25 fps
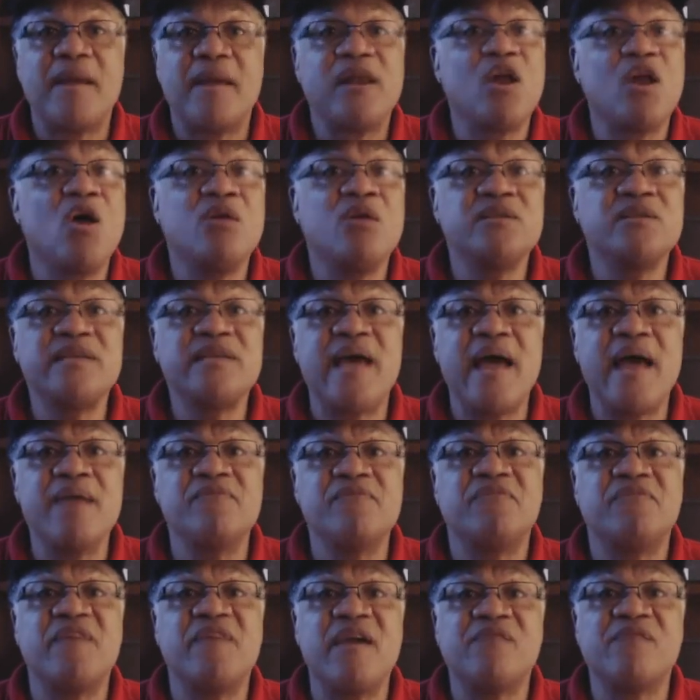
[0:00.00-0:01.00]
My
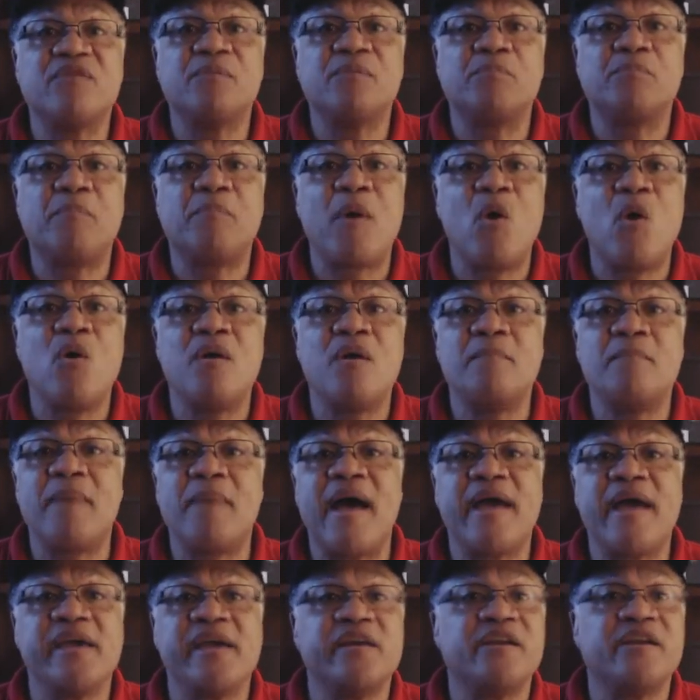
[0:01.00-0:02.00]
longtime favorite poem
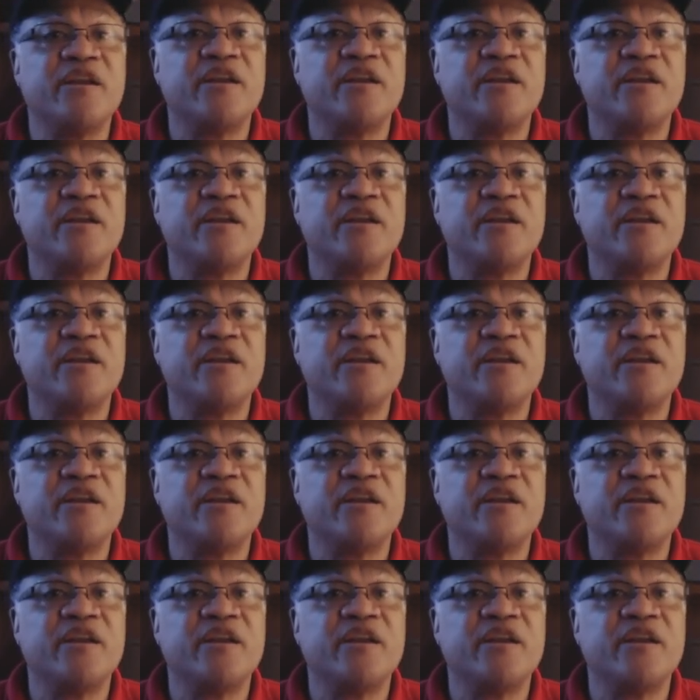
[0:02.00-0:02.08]
by